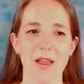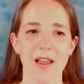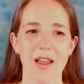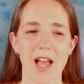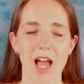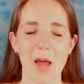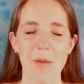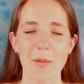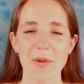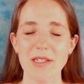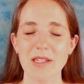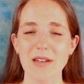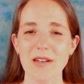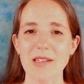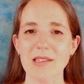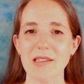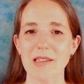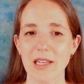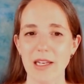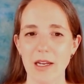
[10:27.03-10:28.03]
Edmonton is
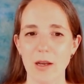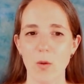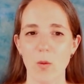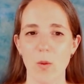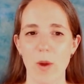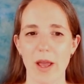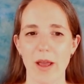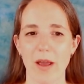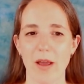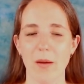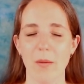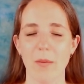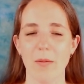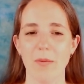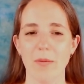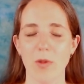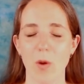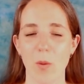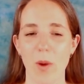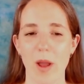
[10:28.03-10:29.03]
leading way,
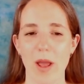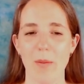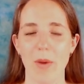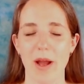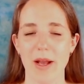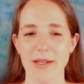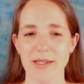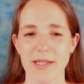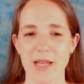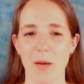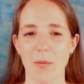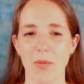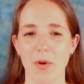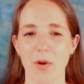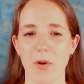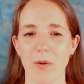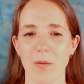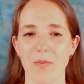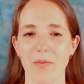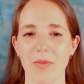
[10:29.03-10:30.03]
the way by
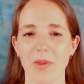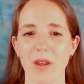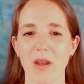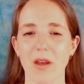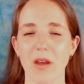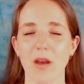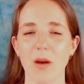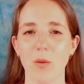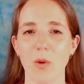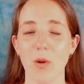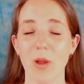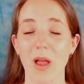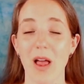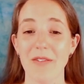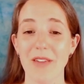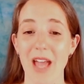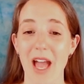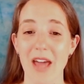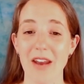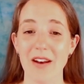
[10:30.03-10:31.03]
example. We will have
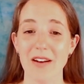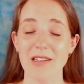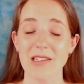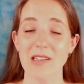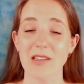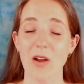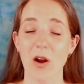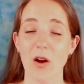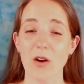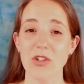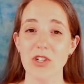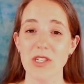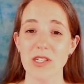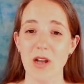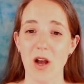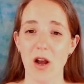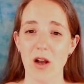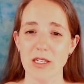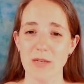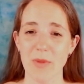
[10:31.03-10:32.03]
Canada's largest
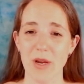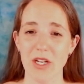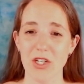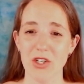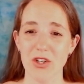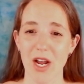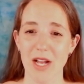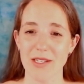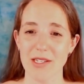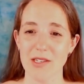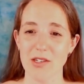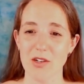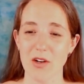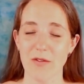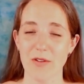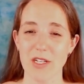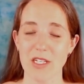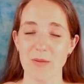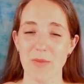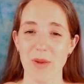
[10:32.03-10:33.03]
on-demand transit
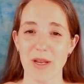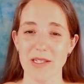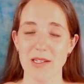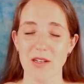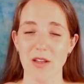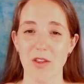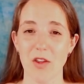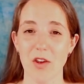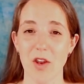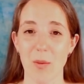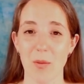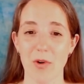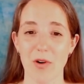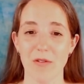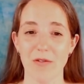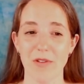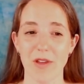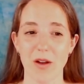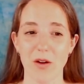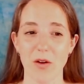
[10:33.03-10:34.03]
service based on the number of
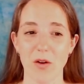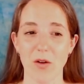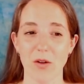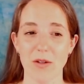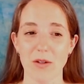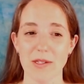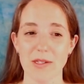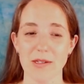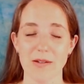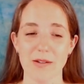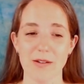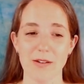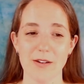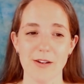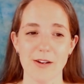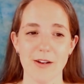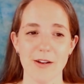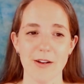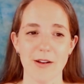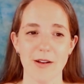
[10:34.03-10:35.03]
vehicles.
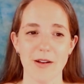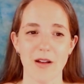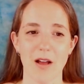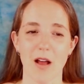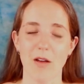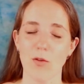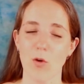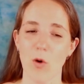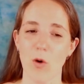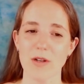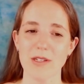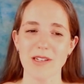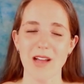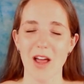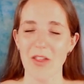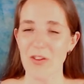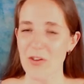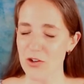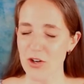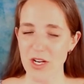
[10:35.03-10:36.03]
Of course,
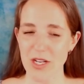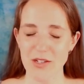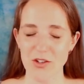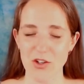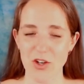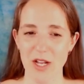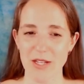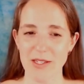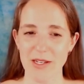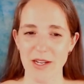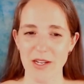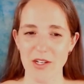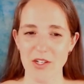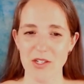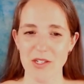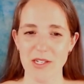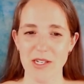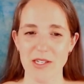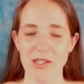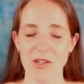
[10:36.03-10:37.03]
other tra transit
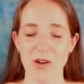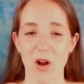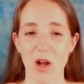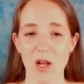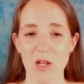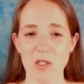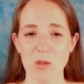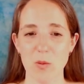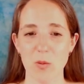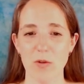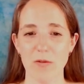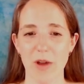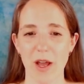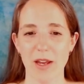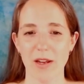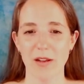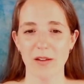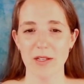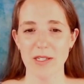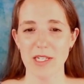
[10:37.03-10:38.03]
agencies are also
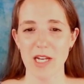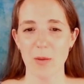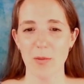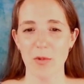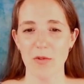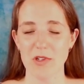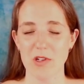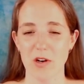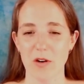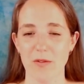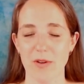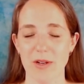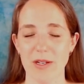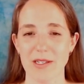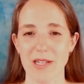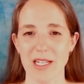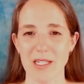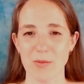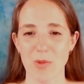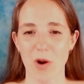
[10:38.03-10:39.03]
providing this type of service
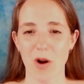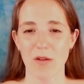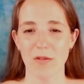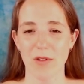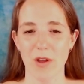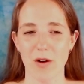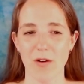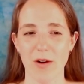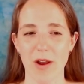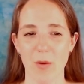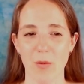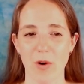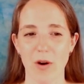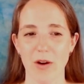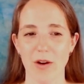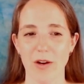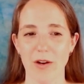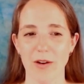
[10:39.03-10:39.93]
as part of their network.